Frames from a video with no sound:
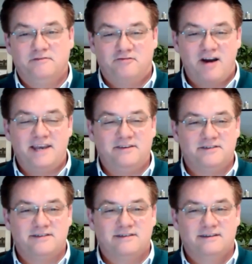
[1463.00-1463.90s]

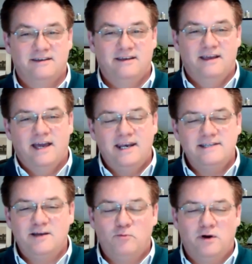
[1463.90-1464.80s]
friends. And
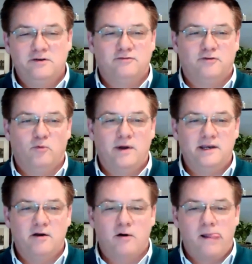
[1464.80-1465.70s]
isn't it wonderful
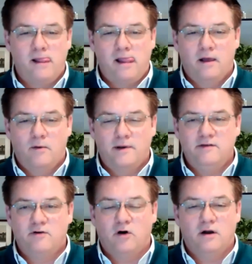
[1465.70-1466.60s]
when you're
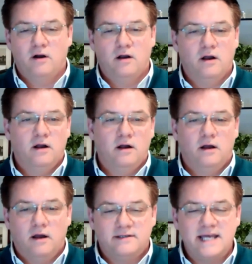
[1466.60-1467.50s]
when you've got
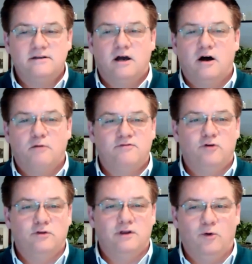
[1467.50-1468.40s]
a tender heart
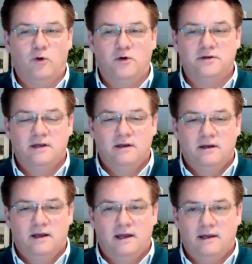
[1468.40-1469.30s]
before the Lord
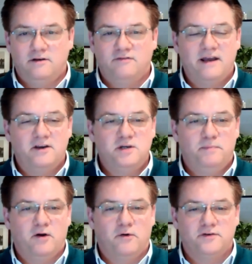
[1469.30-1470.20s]
and you're
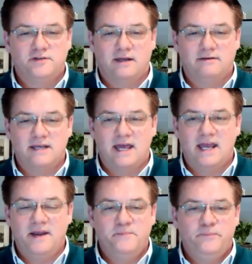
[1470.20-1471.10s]
fellowshipping on a
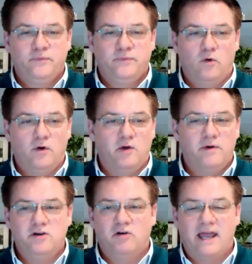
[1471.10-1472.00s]
Sunday or
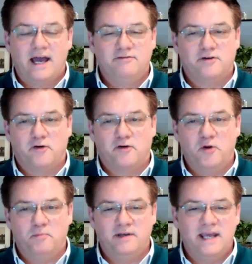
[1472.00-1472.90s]
you're in your life
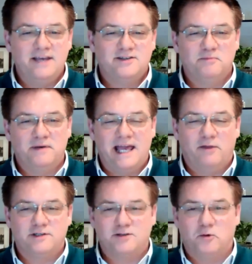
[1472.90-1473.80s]
group and you hear somebody
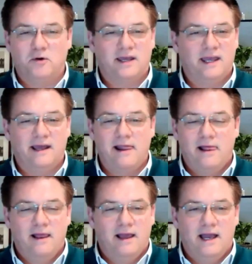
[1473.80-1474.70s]
else talking
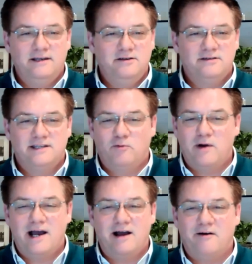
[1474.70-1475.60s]
and you just think,
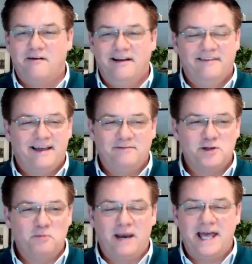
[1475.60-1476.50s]
wow, I'm
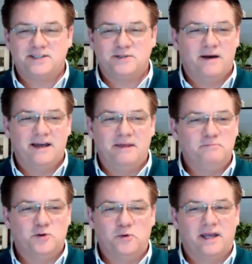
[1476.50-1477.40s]
so blessed by
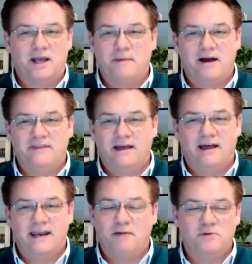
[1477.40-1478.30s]
them talking about
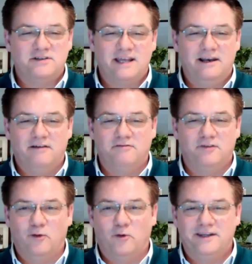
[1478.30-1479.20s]
and how much they love
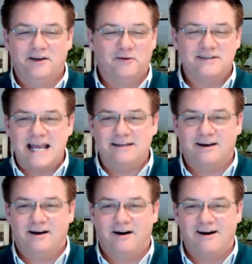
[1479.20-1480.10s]
the Lord. They got
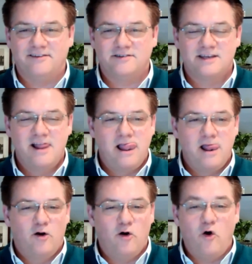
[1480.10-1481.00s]
tender hearts,
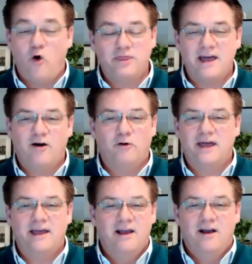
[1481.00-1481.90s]
or, or they, or
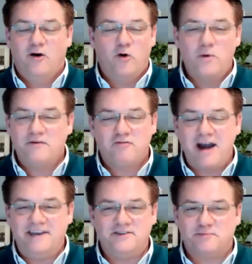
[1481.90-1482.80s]
they, or we're
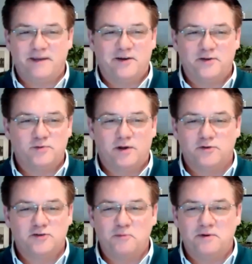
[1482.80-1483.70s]
friends because we have
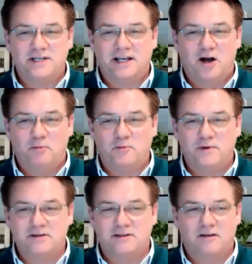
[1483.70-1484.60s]
got so much in common.
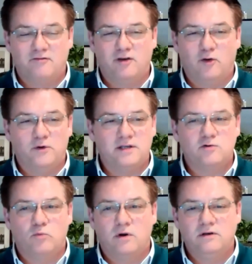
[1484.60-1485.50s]
We just love the Lord.
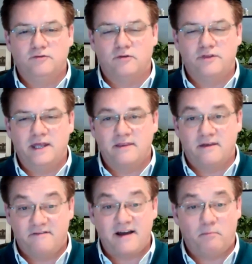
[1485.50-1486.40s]
It's a wonderful thing,
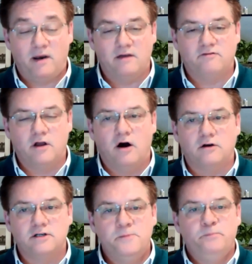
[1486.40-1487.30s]
the family of
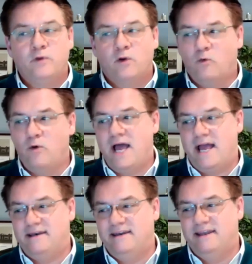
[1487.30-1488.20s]
God,
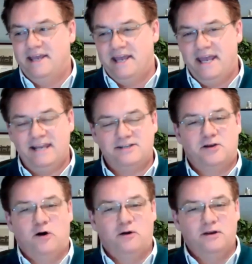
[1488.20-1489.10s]
when it's
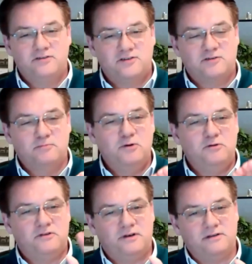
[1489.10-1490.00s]
got
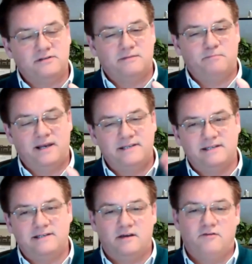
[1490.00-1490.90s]
smoothness,
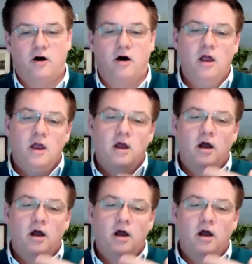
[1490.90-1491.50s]
simplicity of heart,